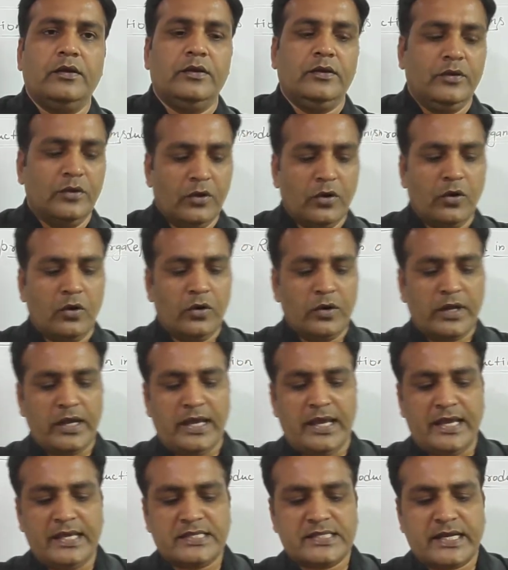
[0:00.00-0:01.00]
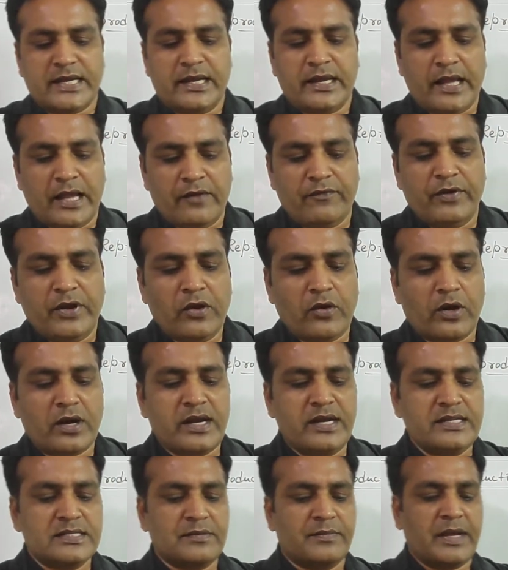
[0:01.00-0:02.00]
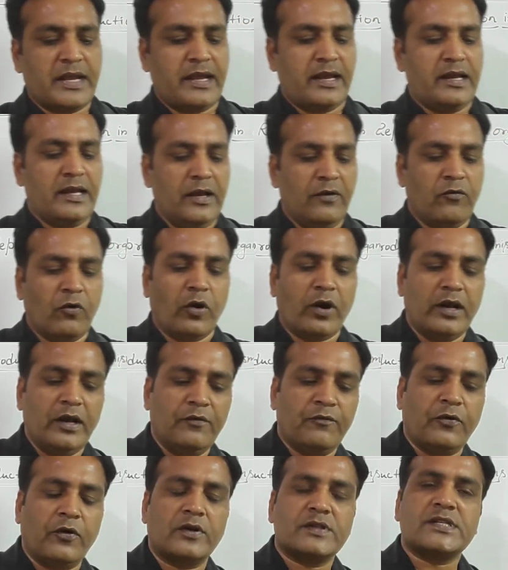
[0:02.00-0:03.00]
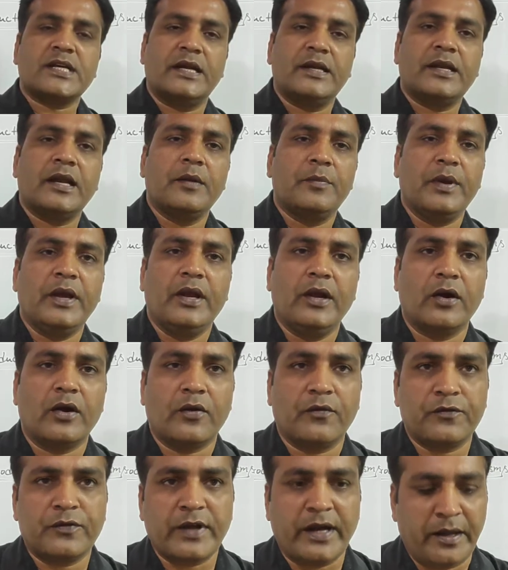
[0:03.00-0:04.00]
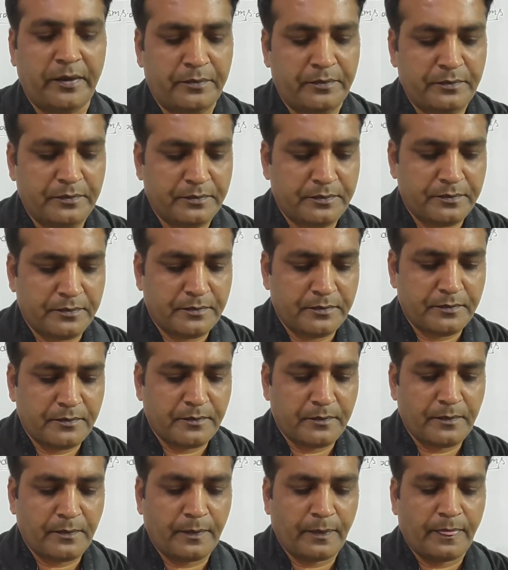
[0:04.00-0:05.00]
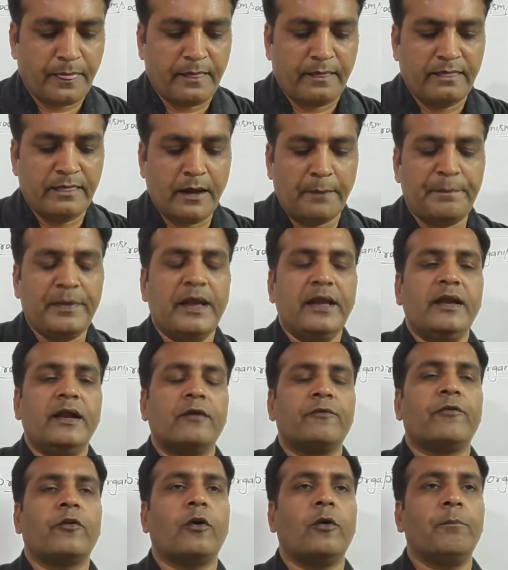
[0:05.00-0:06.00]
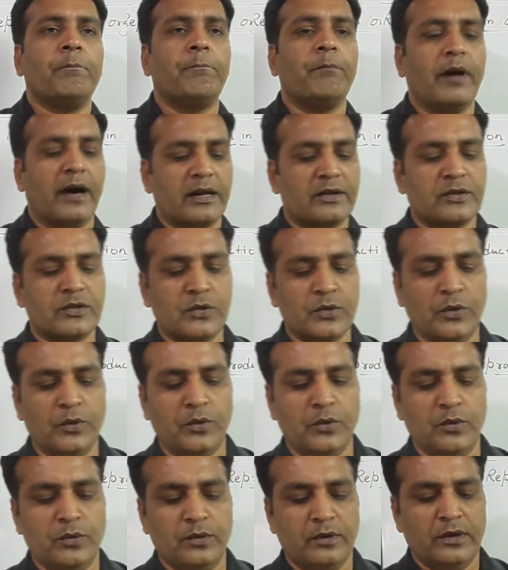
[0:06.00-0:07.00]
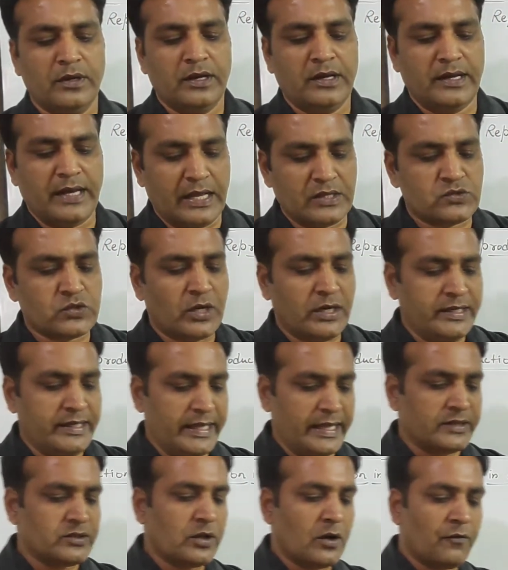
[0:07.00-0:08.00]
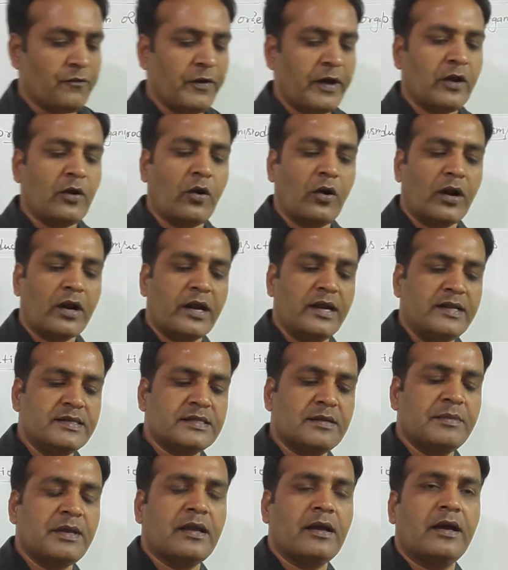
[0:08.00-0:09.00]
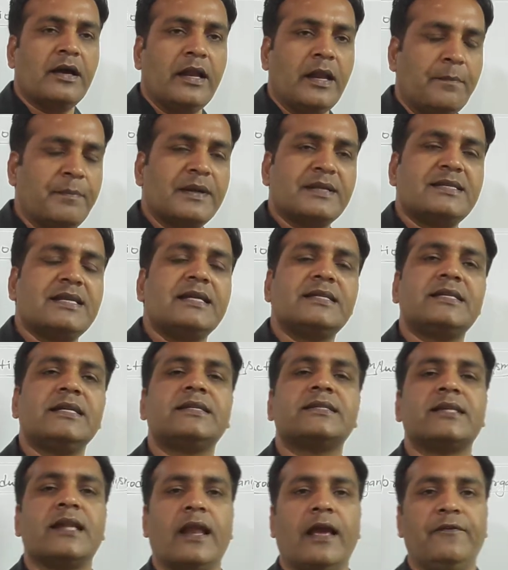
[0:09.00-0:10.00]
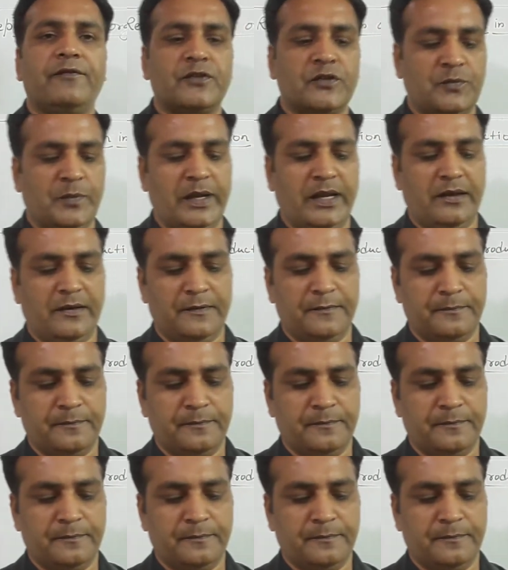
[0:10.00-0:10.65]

You know, each and every organism can live only for certain period of time. The period from birth to natural death of an organism represents its lifespan.